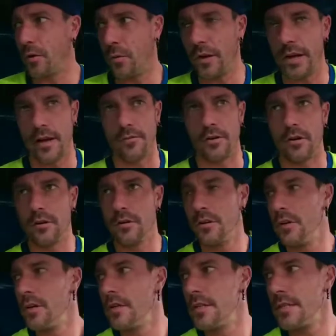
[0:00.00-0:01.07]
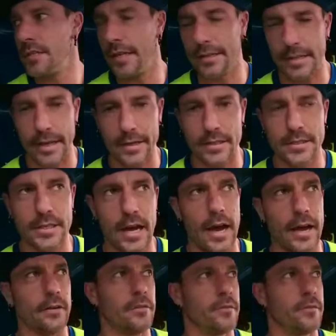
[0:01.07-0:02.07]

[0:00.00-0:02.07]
or whatever. Set that aside.